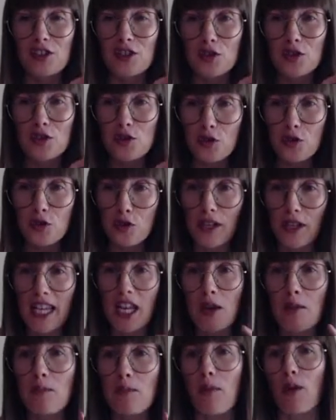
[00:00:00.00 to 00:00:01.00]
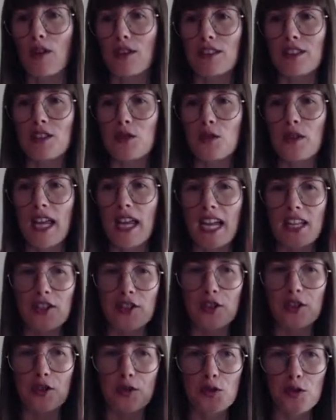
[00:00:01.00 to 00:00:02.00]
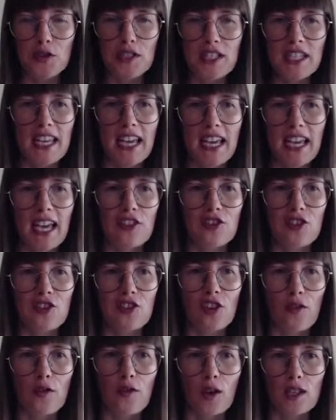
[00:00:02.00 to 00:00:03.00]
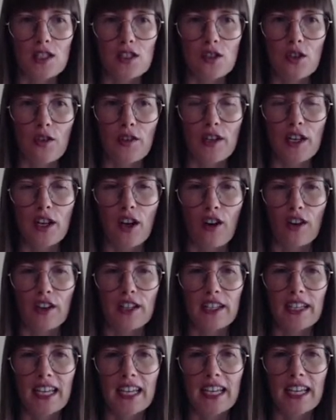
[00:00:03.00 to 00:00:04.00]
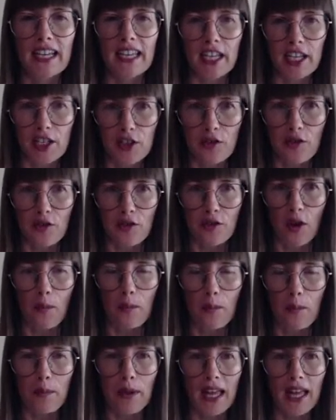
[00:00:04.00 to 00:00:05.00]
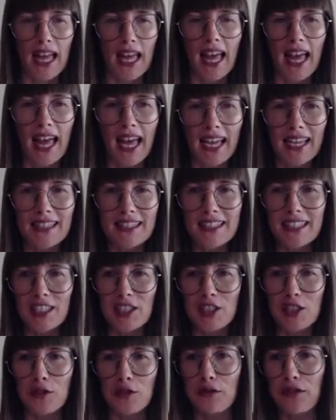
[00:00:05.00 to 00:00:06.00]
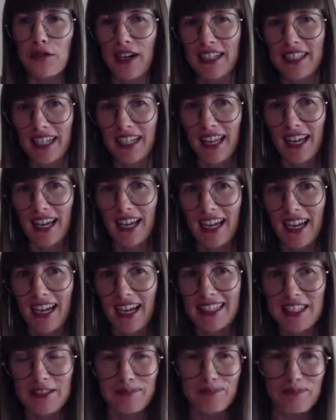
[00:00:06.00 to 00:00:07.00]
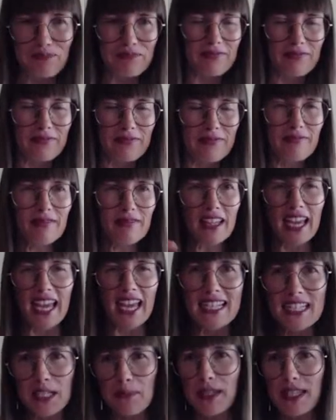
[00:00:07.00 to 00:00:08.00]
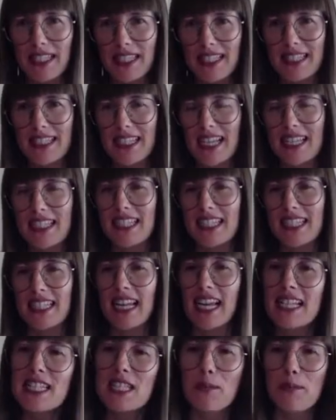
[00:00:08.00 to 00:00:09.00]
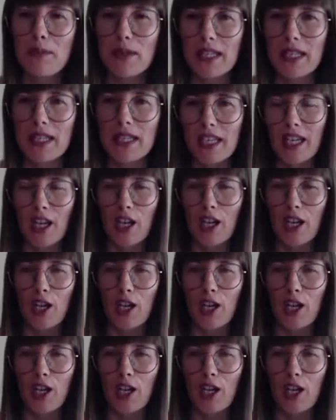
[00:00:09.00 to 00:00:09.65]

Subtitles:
truly important to get you to the edge of what's going on in Europe. And to finalize, NCPs, as an NCP,